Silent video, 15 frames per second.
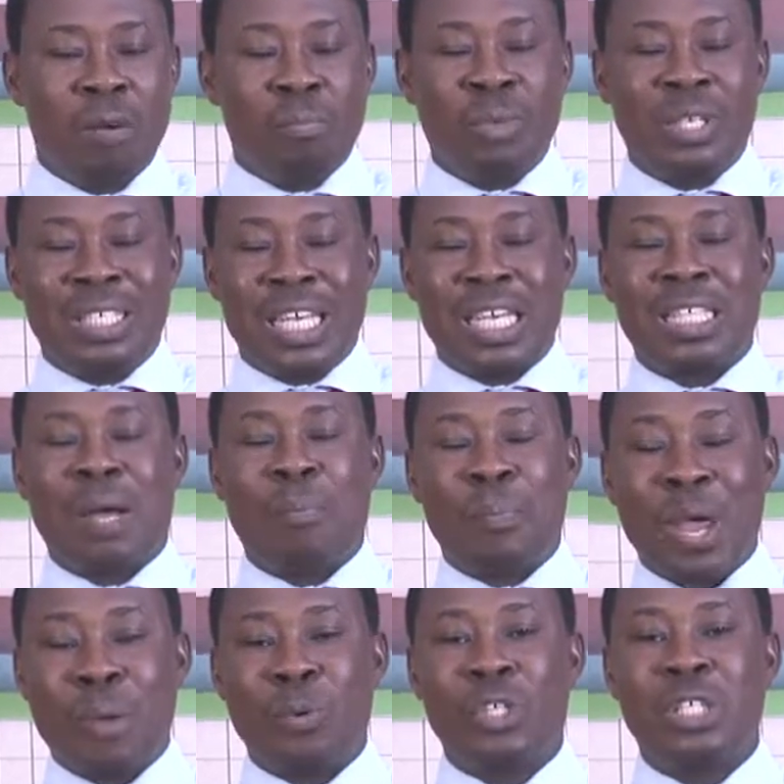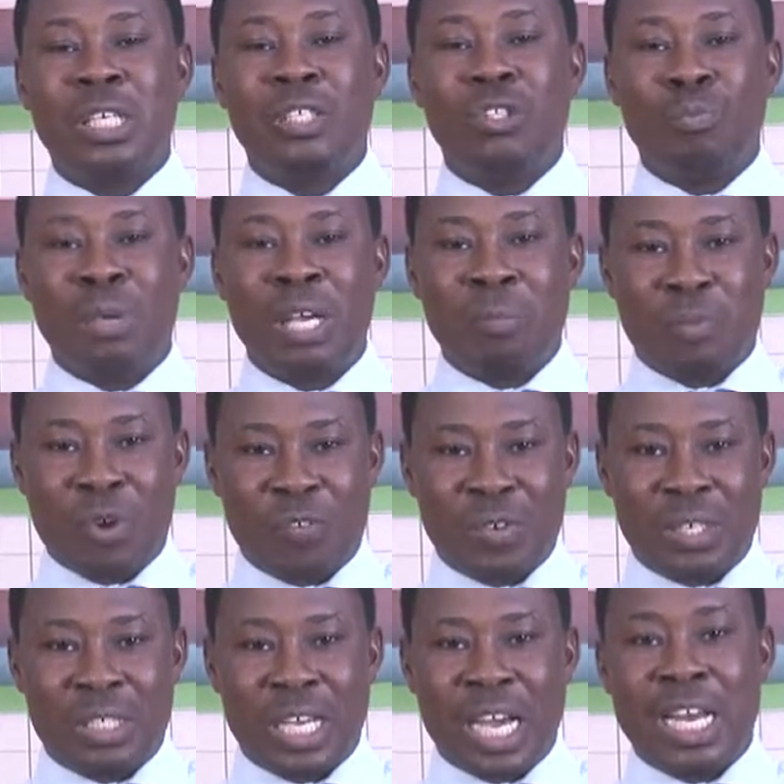be set up purposely to make profit.